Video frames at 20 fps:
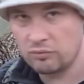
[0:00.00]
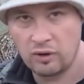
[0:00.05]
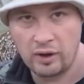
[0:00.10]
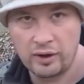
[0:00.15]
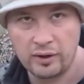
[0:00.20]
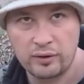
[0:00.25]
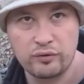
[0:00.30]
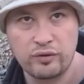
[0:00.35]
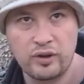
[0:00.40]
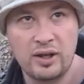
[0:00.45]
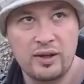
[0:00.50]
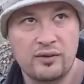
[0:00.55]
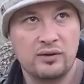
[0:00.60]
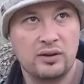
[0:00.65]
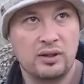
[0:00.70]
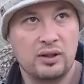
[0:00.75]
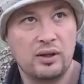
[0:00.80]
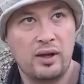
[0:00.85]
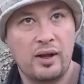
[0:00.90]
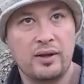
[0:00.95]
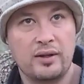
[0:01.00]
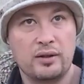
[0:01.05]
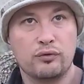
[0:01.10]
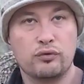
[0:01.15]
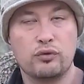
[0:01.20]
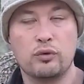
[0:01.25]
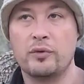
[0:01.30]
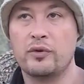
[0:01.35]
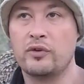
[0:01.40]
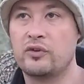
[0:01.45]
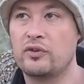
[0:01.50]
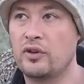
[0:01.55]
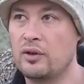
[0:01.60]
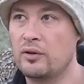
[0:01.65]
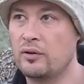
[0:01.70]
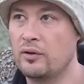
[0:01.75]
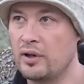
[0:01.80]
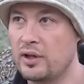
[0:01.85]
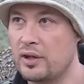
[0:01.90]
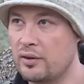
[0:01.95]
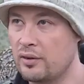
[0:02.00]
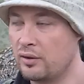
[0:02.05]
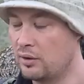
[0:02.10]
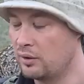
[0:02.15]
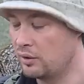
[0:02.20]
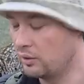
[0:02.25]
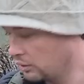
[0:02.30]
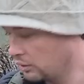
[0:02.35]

like fancy lighting from the sun or anything.